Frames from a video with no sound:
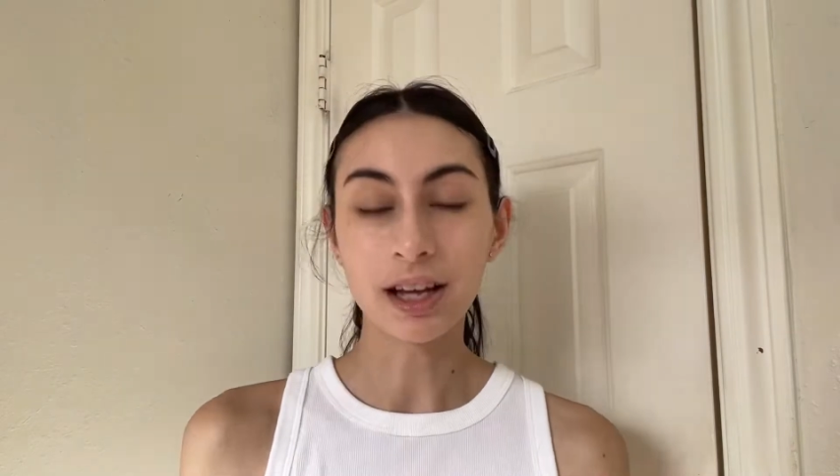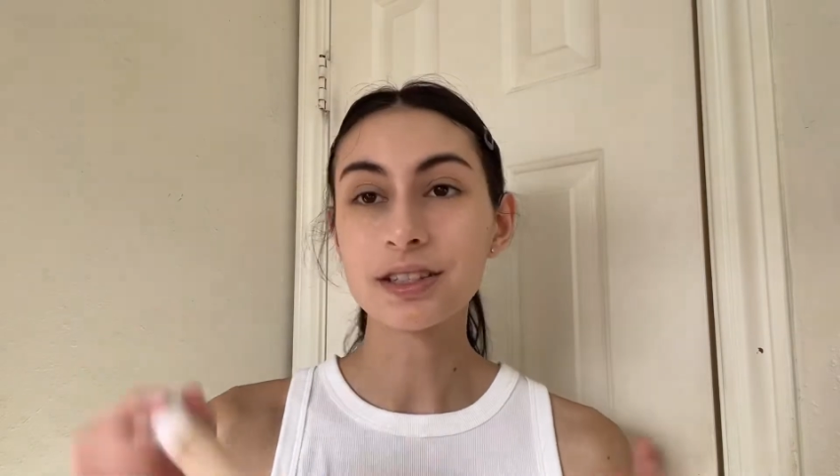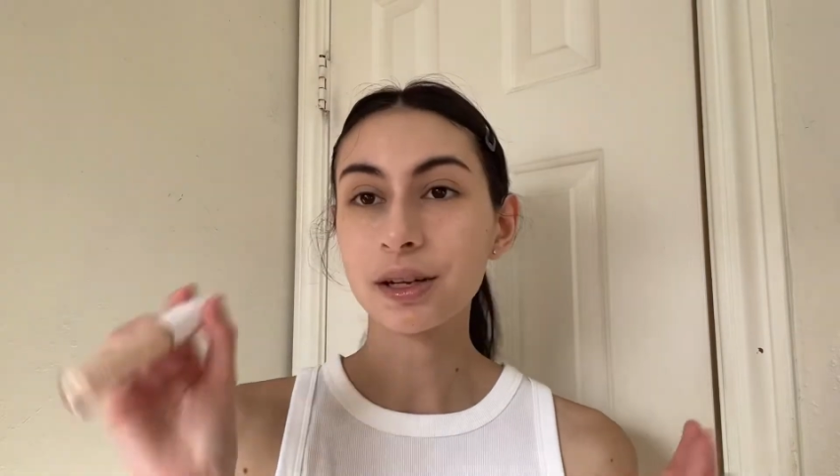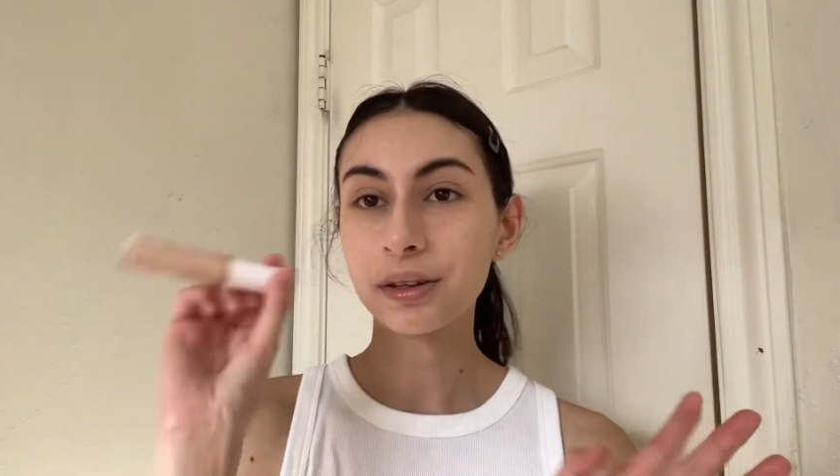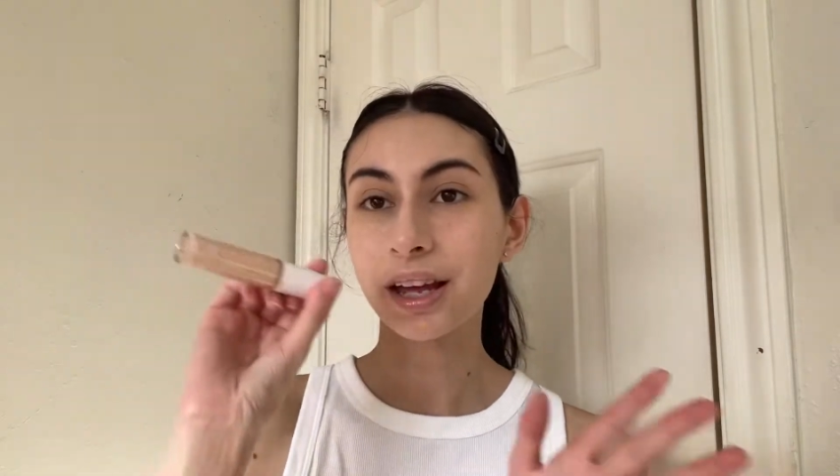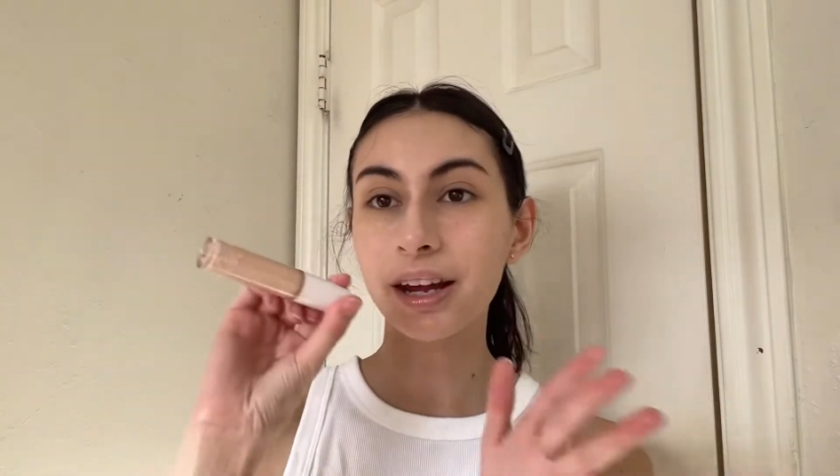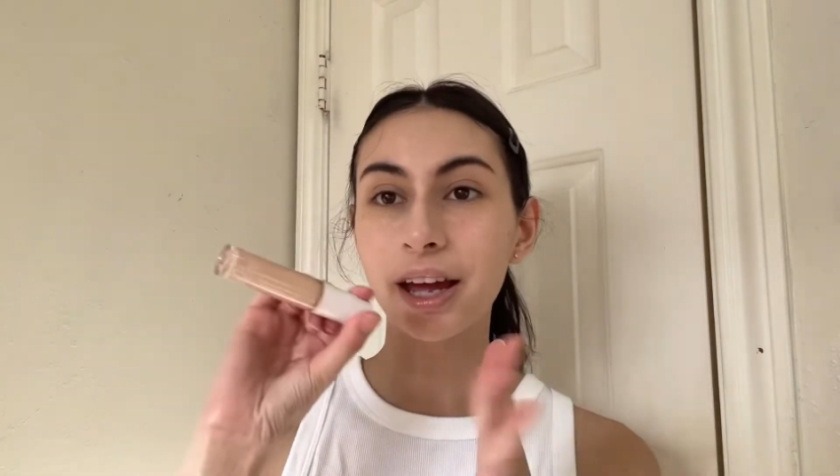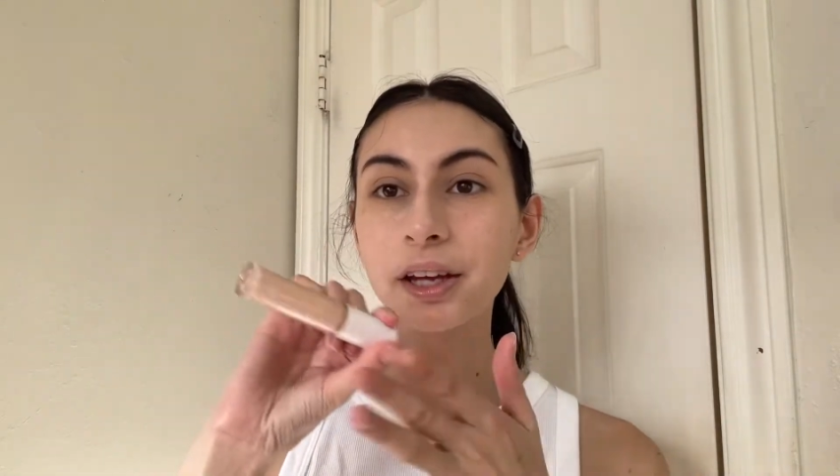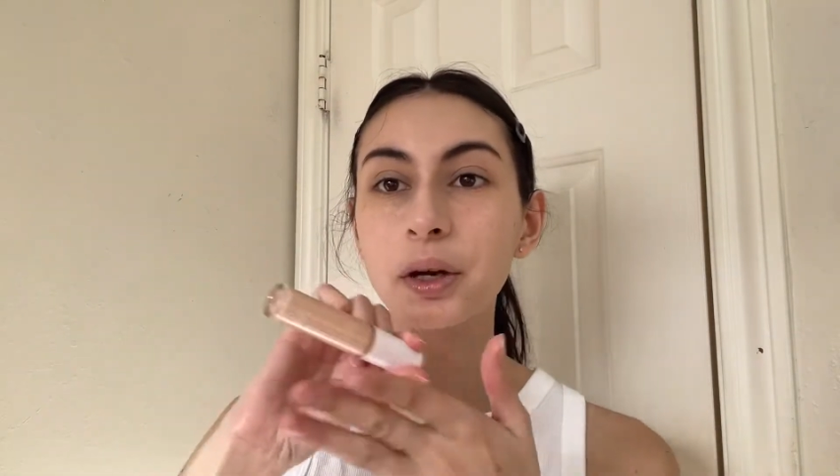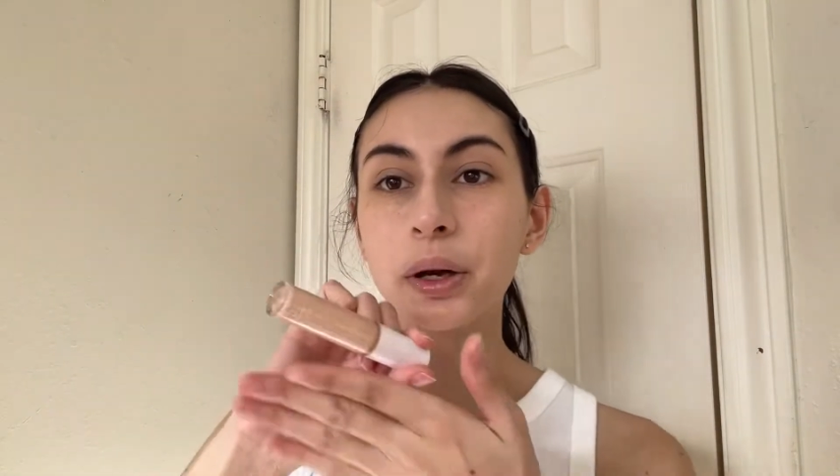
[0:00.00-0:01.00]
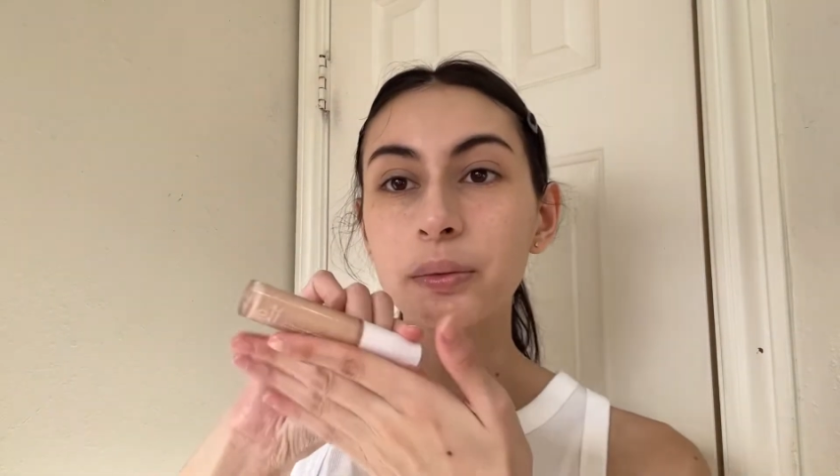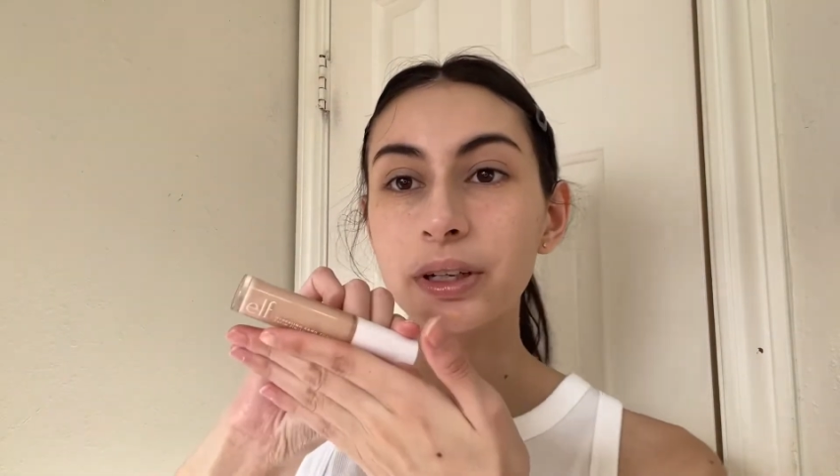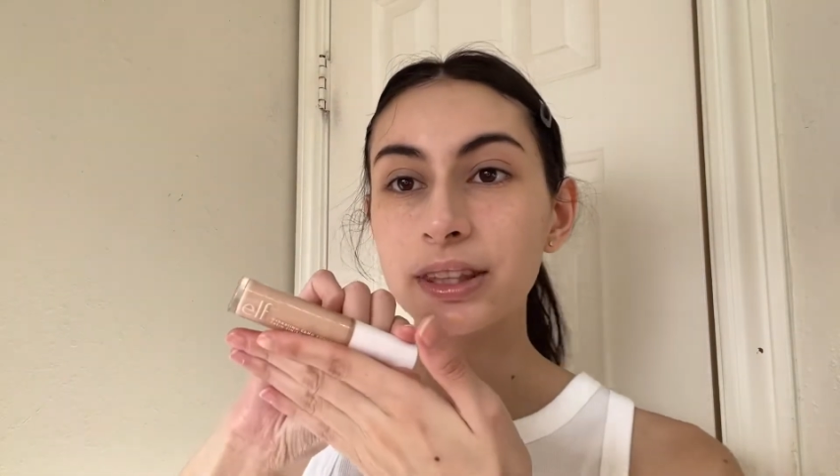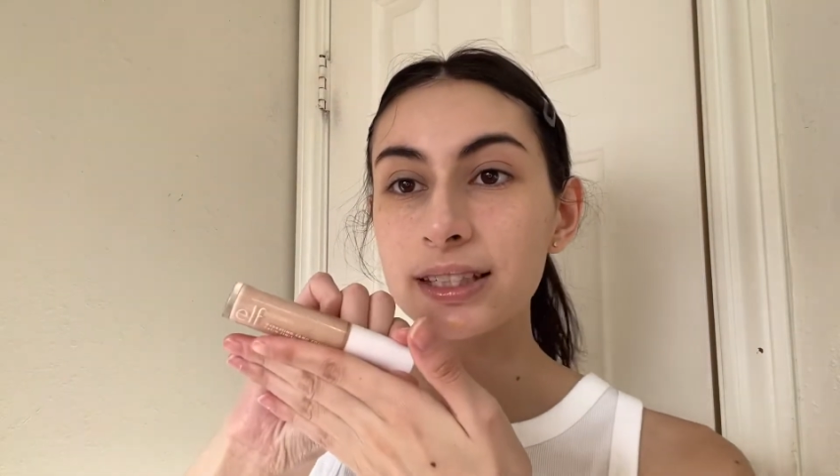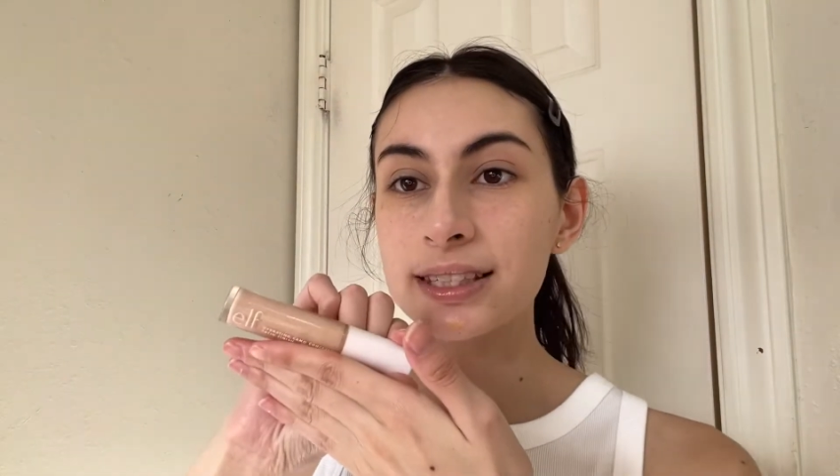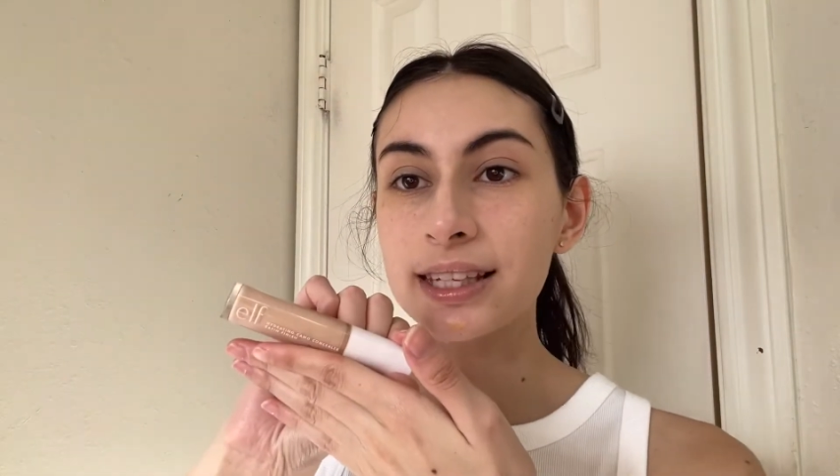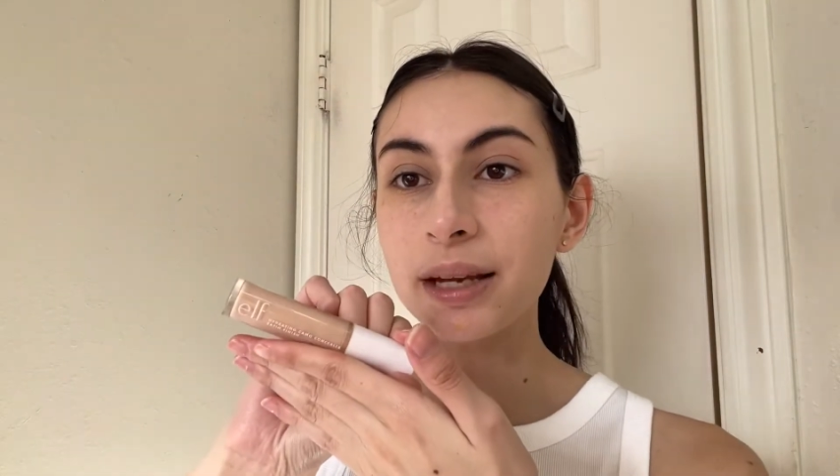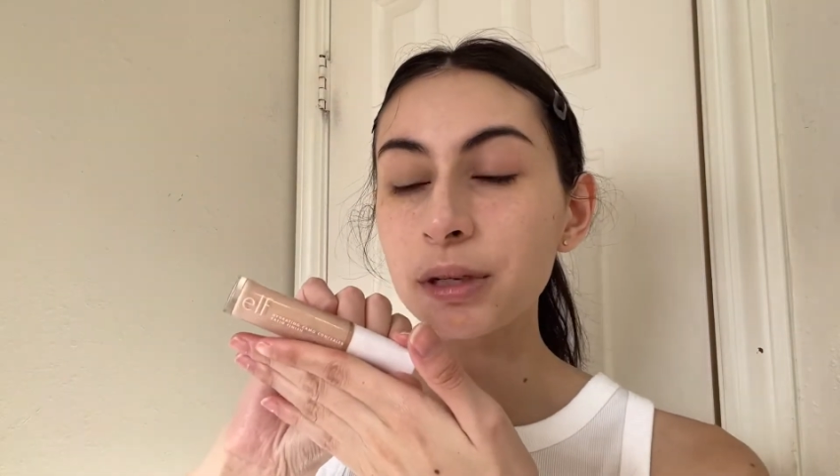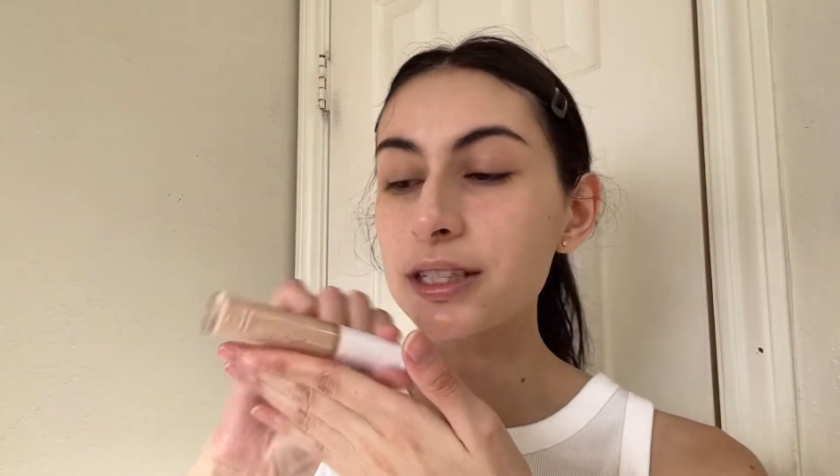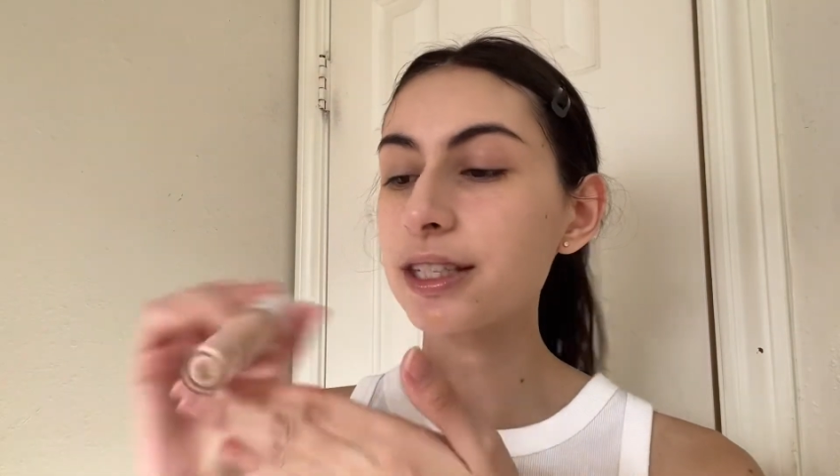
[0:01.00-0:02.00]
And so then I go in with the
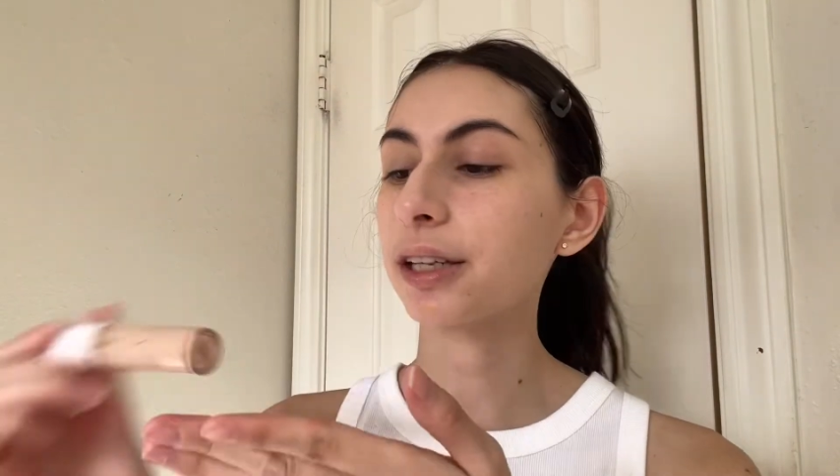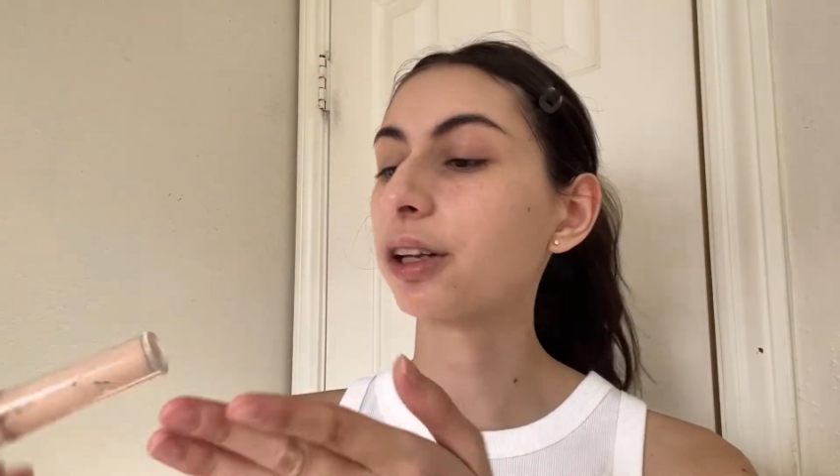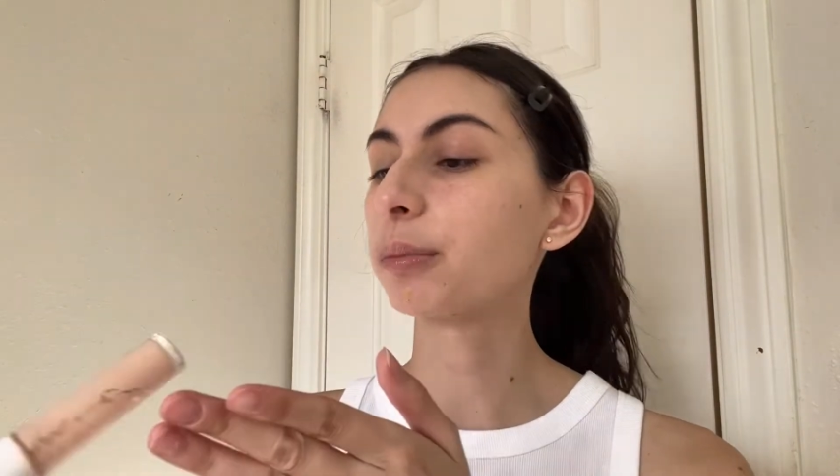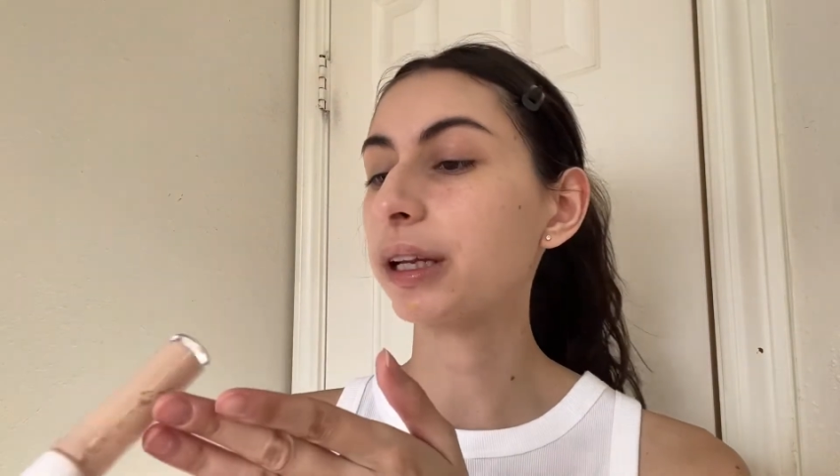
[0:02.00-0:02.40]
same concealer,